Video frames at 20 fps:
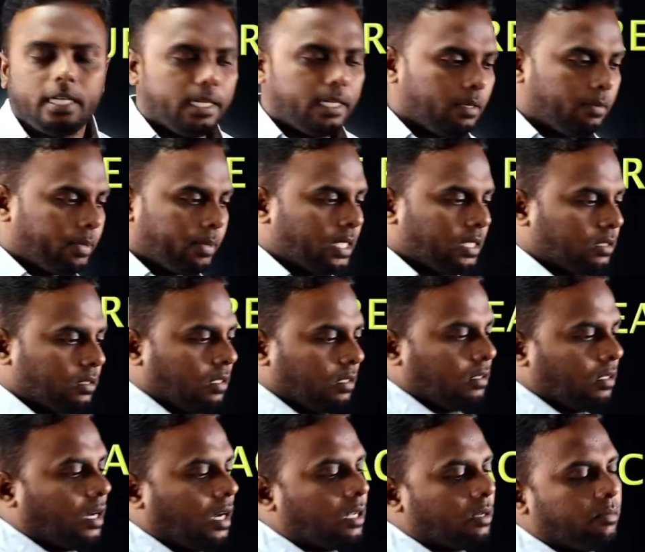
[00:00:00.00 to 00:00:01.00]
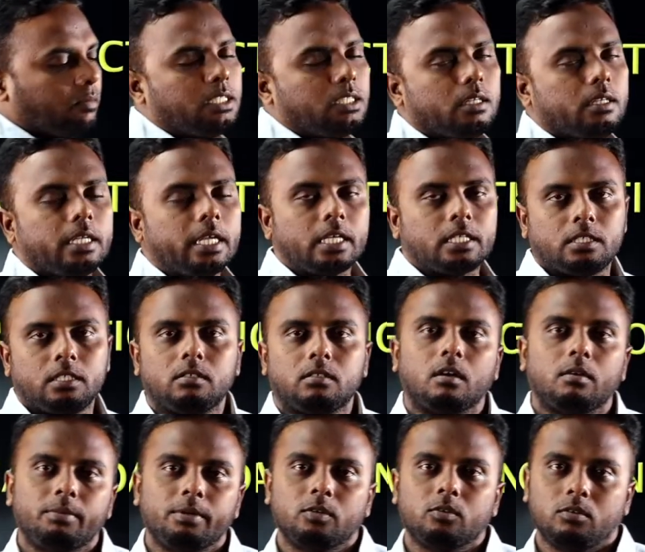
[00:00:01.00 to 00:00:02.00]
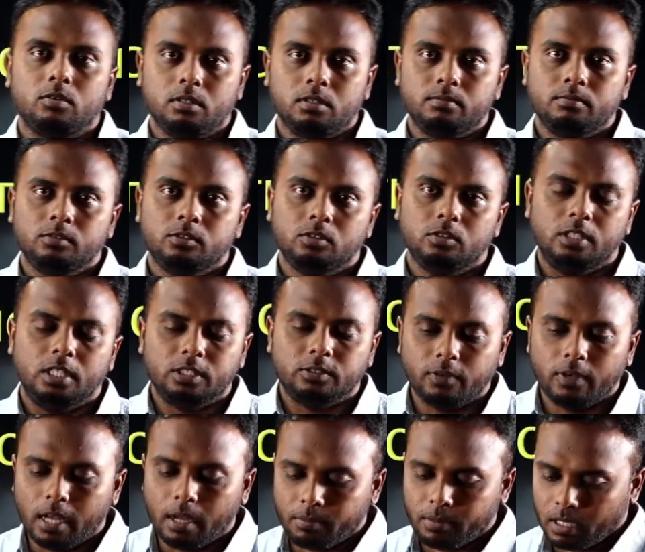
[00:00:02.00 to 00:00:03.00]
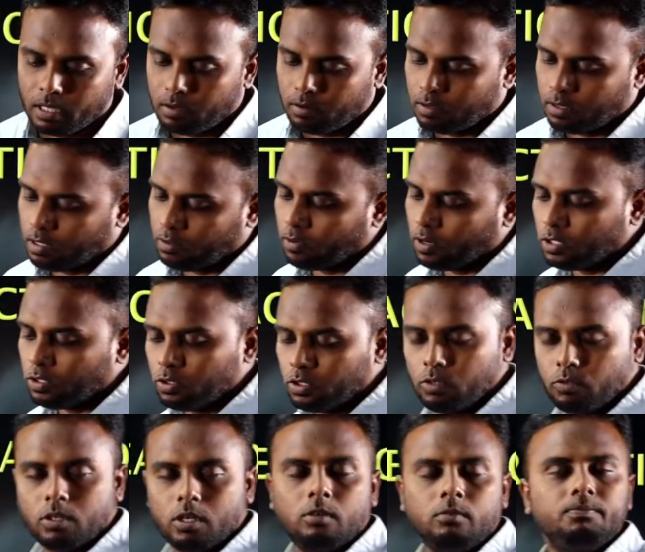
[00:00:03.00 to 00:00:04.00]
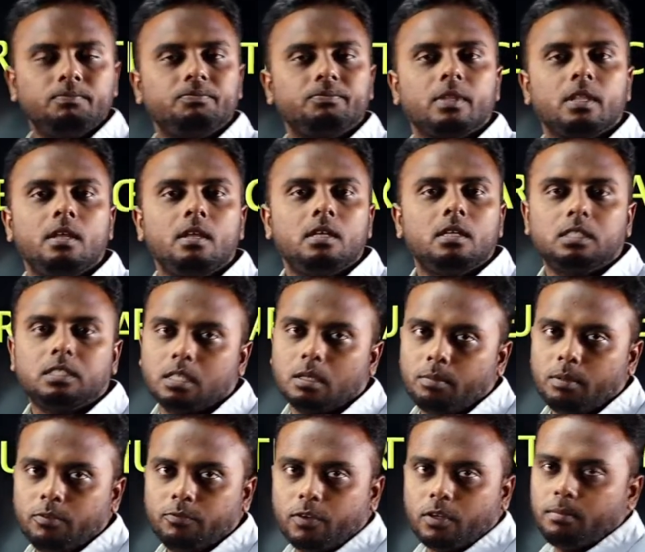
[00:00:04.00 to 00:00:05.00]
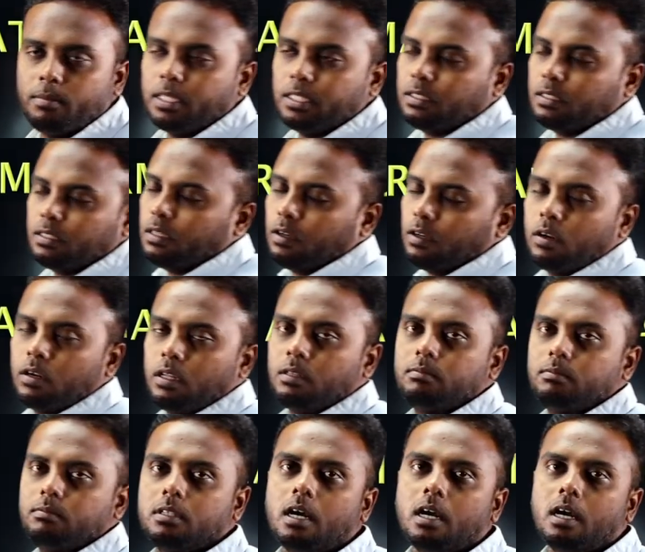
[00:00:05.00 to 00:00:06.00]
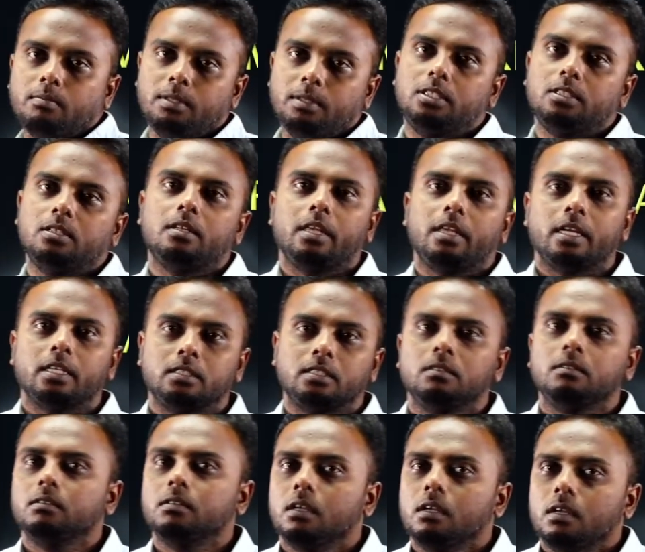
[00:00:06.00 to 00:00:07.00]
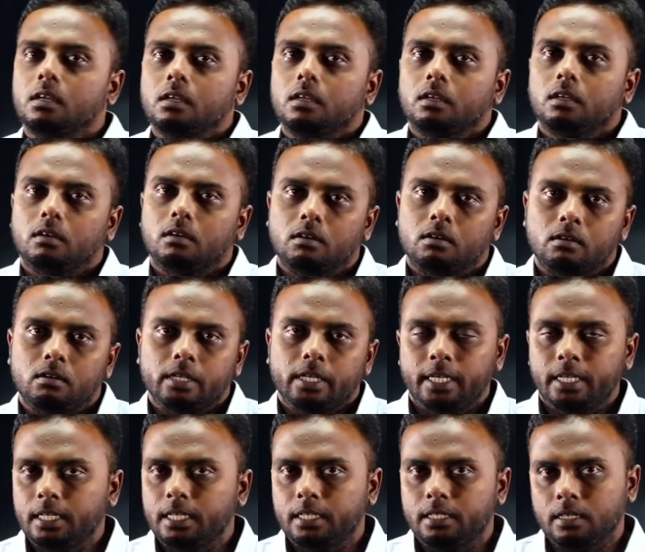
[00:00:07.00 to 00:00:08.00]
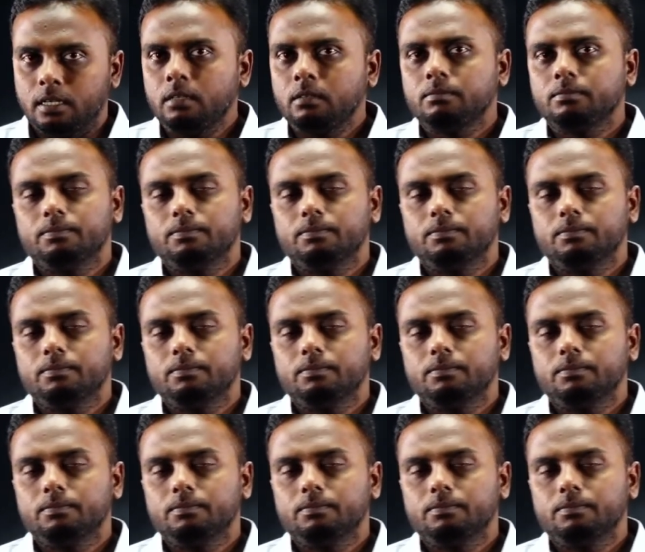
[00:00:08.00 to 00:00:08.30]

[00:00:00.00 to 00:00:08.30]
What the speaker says: it depends on the armature reaction topic only. So that's why I want to give now some information regarding the armature reaction in detail.